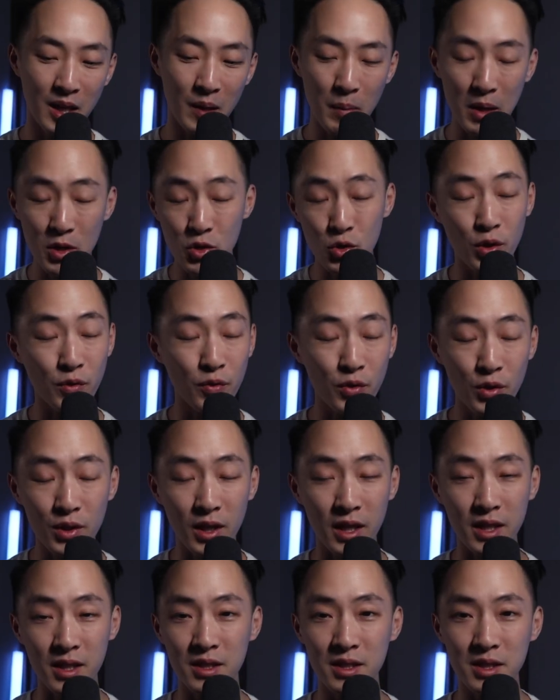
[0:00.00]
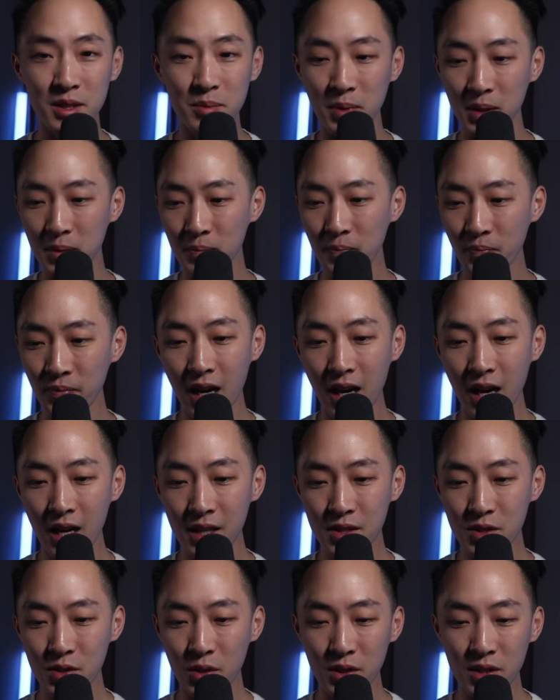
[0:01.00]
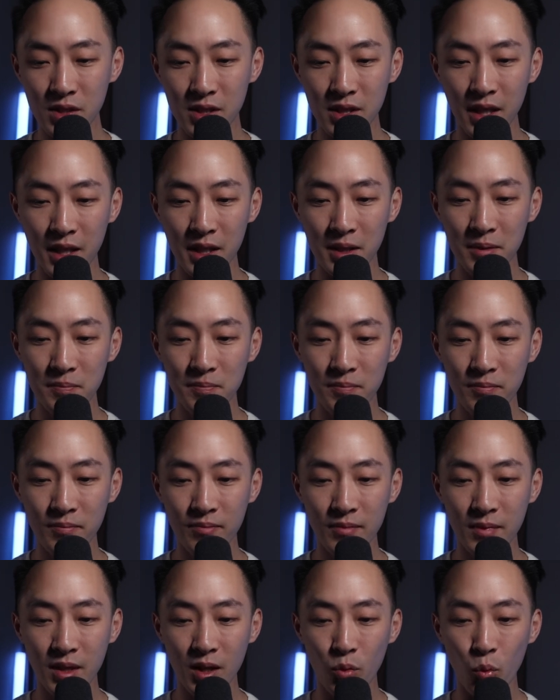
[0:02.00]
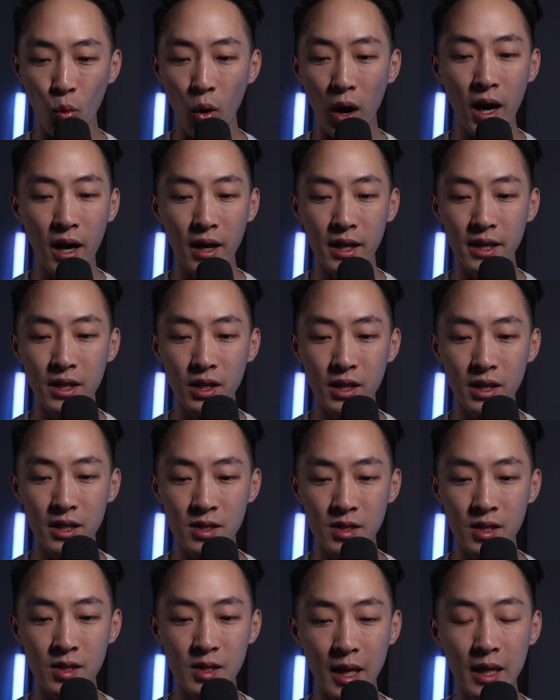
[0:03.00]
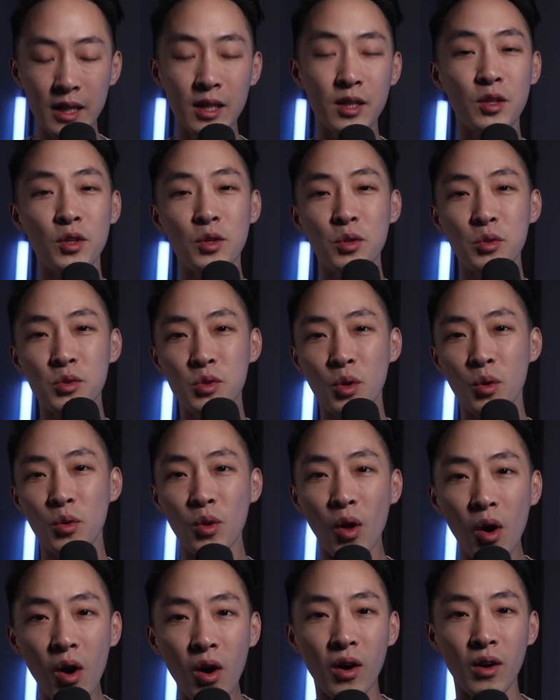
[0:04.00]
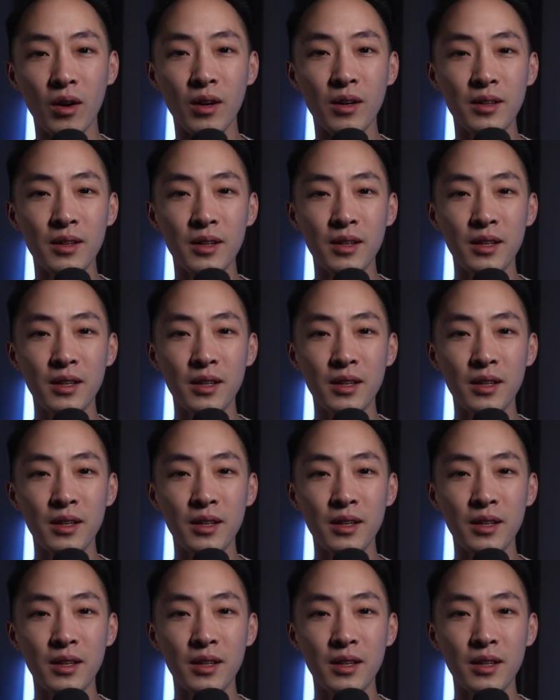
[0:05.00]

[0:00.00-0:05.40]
I'm not sure if you're like this, but I start to say, why is it taking you so long?